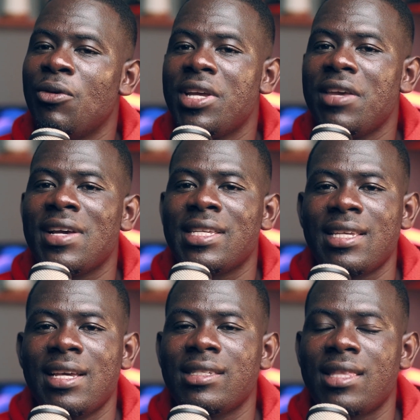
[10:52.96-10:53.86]
give a
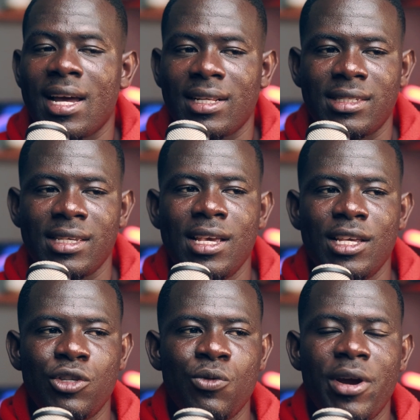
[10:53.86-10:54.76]
sense that
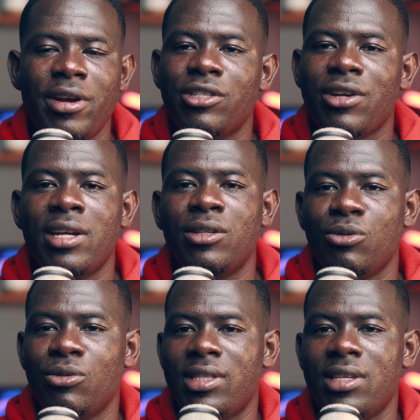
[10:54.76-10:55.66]
you weren't trying
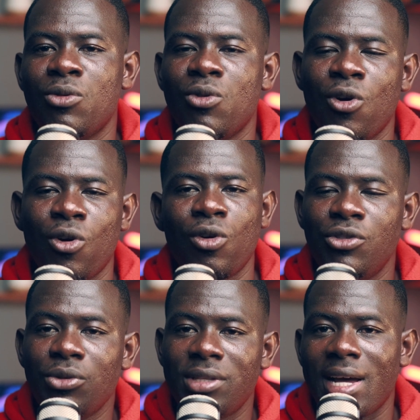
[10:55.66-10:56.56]
to steal or
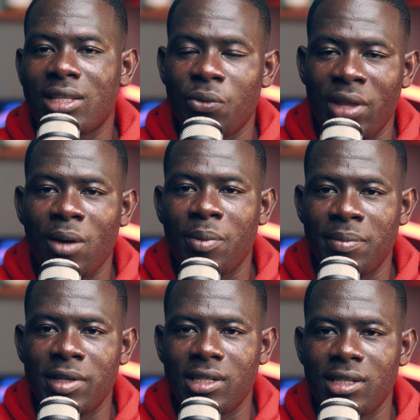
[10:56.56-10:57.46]
use that without
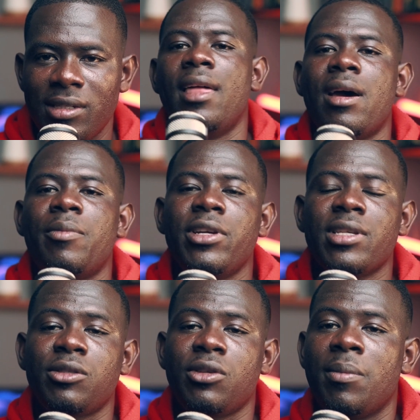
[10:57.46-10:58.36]
permission. And that brings
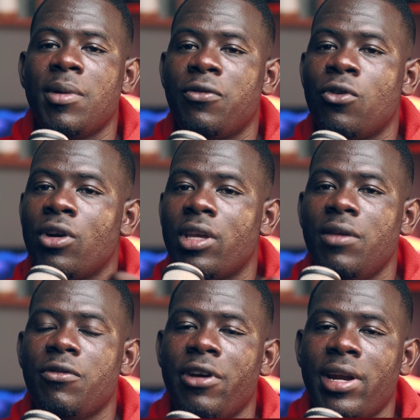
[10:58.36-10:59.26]
us to number 4,
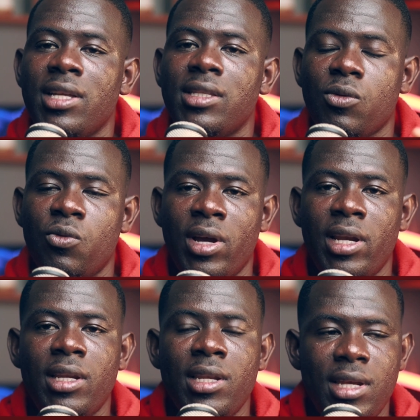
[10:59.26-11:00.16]
give credit
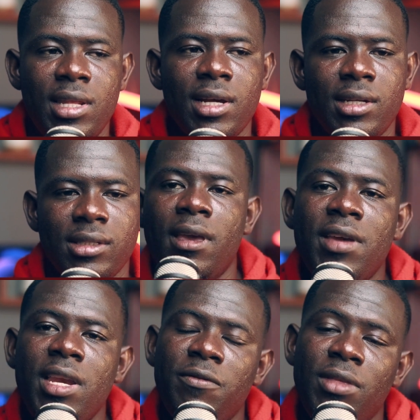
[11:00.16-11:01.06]
when needed.
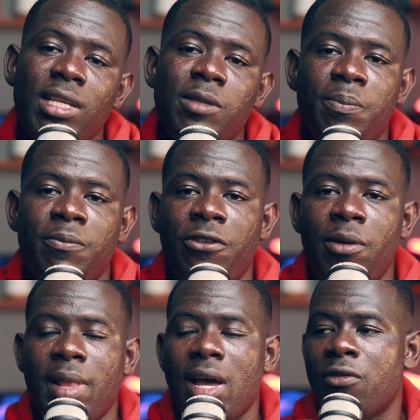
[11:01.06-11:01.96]
Even if these free
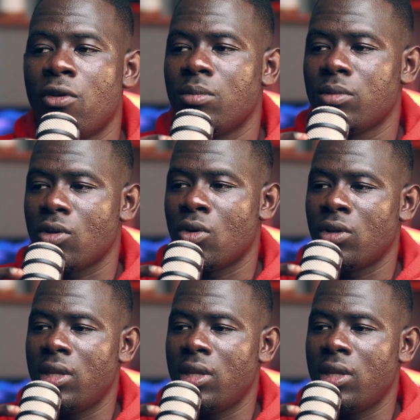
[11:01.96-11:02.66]
platforms or